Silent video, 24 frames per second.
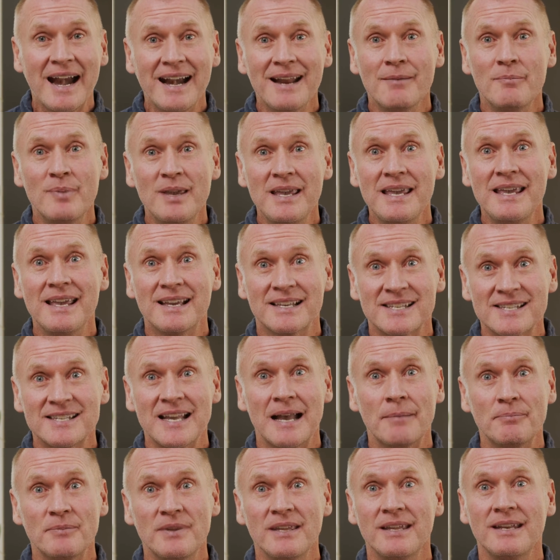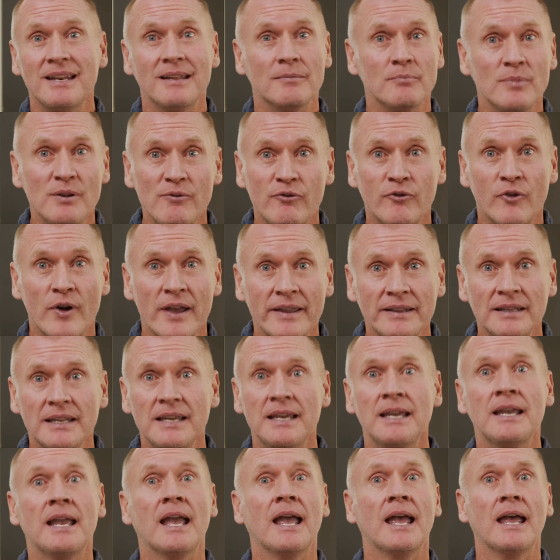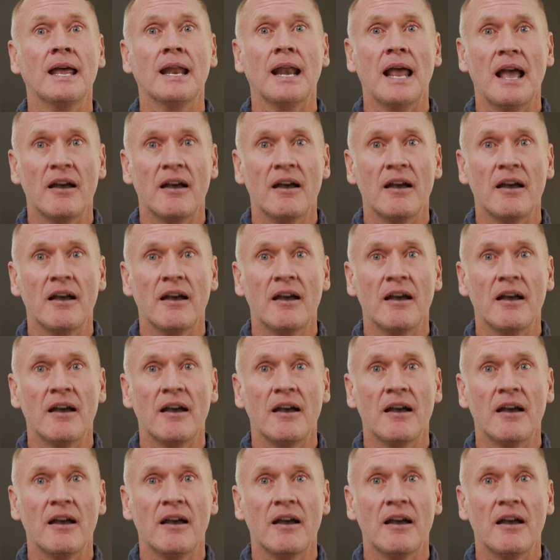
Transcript: to be accepted and be friendly and